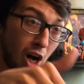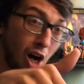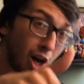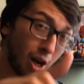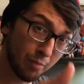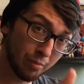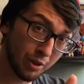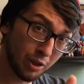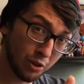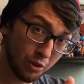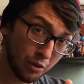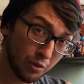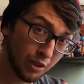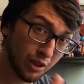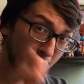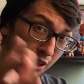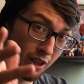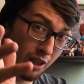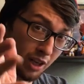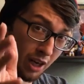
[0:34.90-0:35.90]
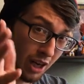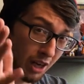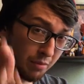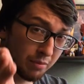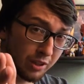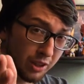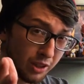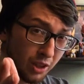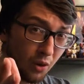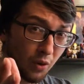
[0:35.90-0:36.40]
hop into it, I'm
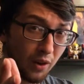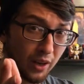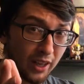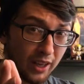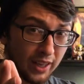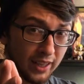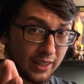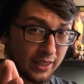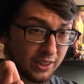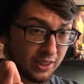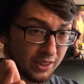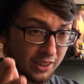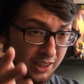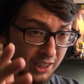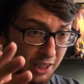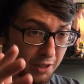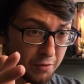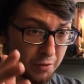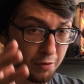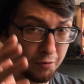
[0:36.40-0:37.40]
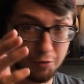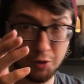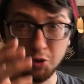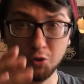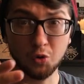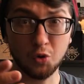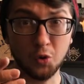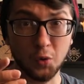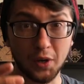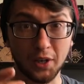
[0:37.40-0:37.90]
going to go ahead and just give a
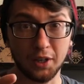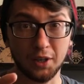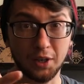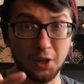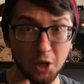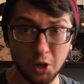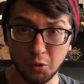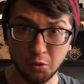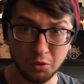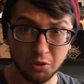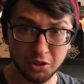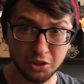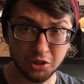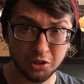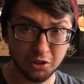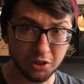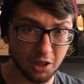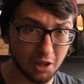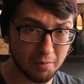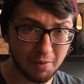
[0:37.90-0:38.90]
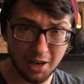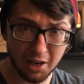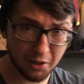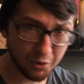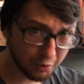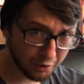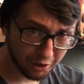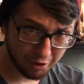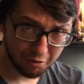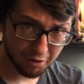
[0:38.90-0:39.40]
few quick notes about it
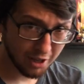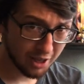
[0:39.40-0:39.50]
really